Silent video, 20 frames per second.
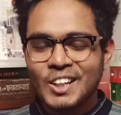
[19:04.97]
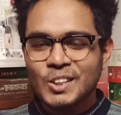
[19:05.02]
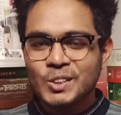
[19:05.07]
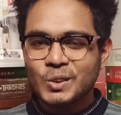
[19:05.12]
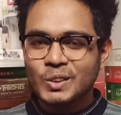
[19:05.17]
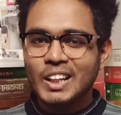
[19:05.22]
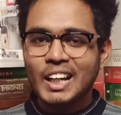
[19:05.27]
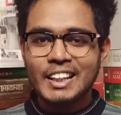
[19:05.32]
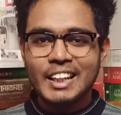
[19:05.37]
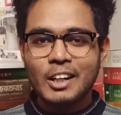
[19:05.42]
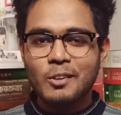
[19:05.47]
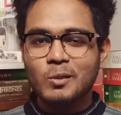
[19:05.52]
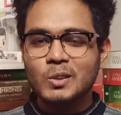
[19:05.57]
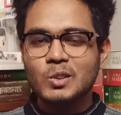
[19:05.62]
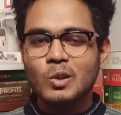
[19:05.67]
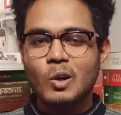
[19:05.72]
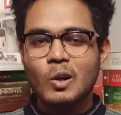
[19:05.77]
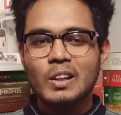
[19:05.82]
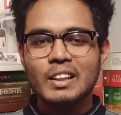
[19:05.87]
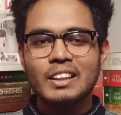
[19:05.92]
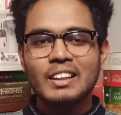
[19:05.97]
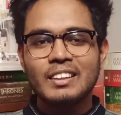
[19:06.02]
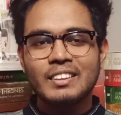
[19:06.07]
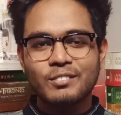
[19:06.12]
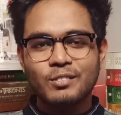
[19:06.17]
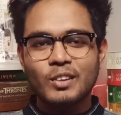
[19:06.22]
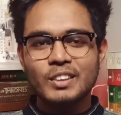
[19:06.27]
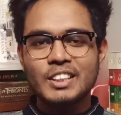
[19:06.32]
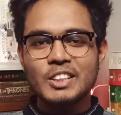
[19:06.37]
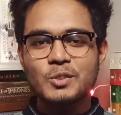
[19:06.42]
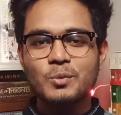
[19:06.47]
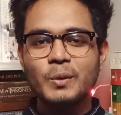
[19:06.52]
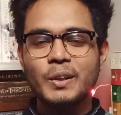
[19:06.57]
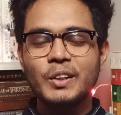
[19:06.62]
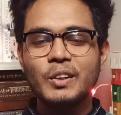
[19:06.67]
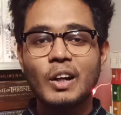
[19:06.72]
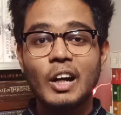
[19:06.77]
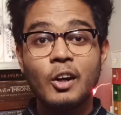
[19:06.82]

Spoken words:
So yeah, that was all for this video.